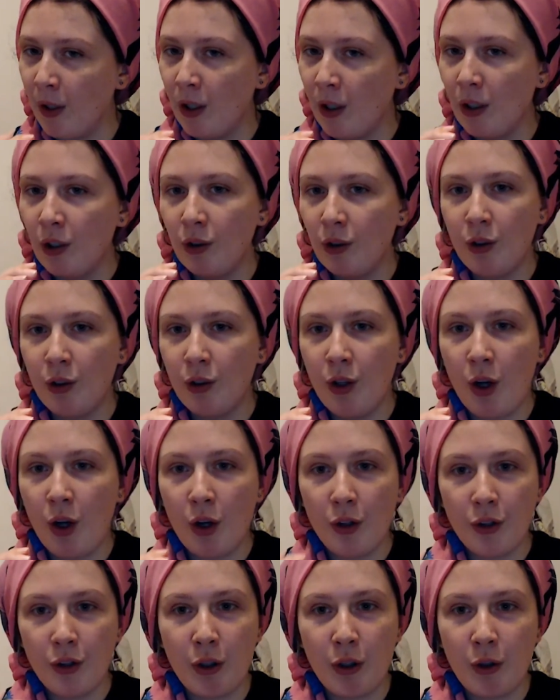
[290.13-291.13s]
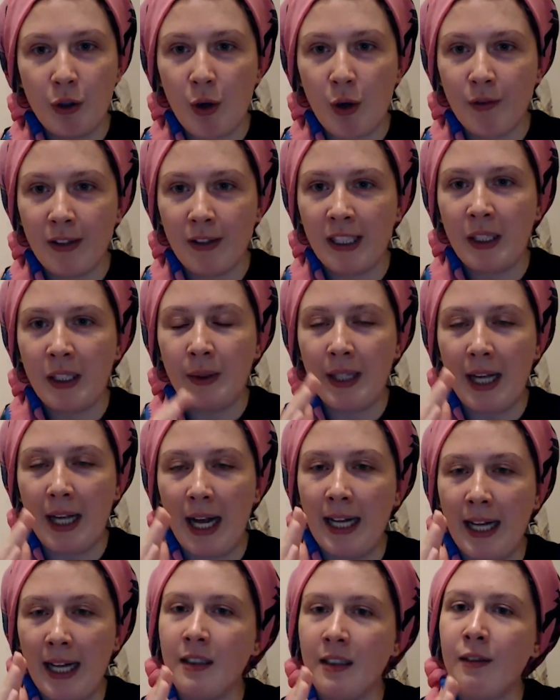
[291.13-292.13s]
not too long video that has
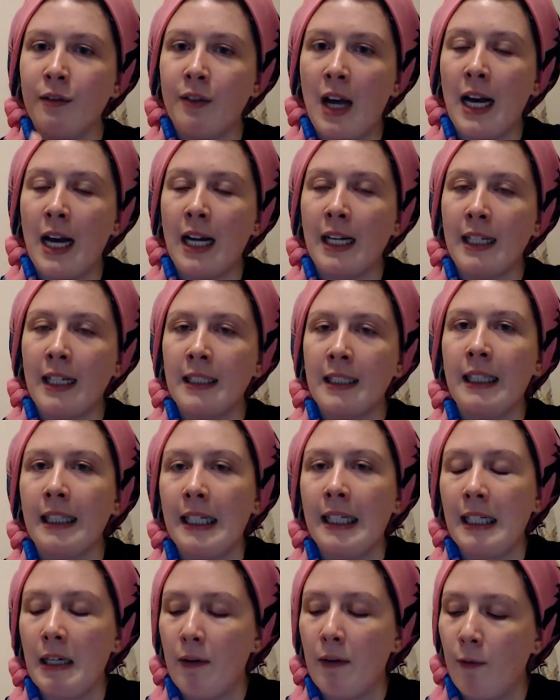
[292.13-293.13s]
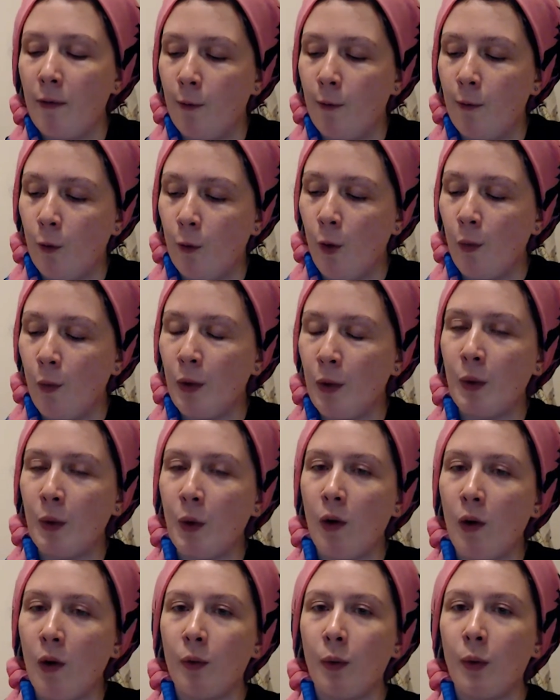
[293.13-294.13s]
the facts that can inform you of
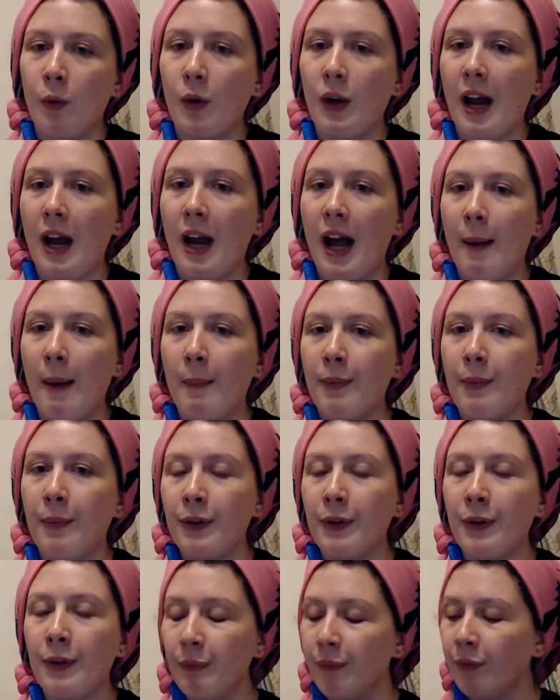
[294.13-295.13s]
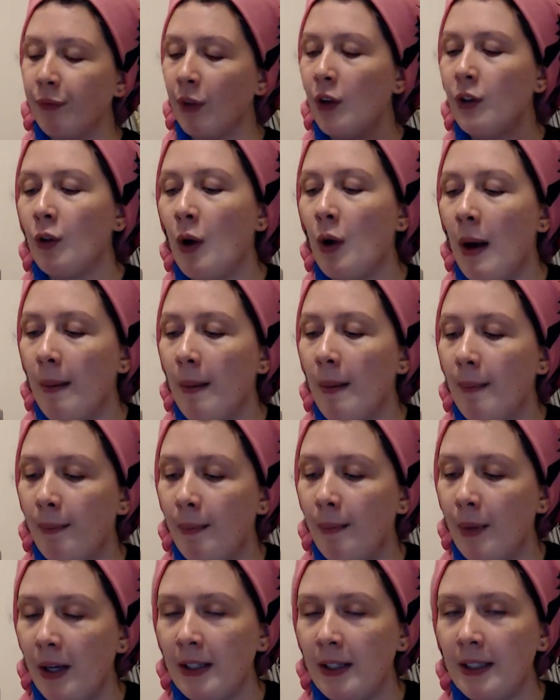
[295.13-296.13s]
what happened. So
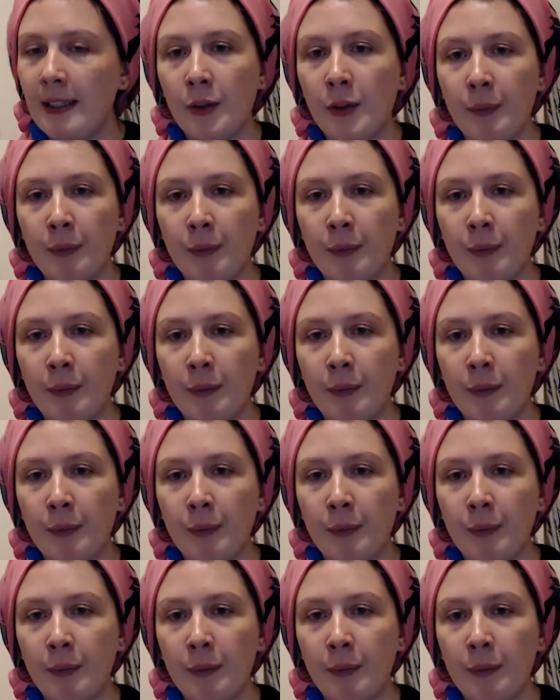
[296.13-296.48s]
Marcion,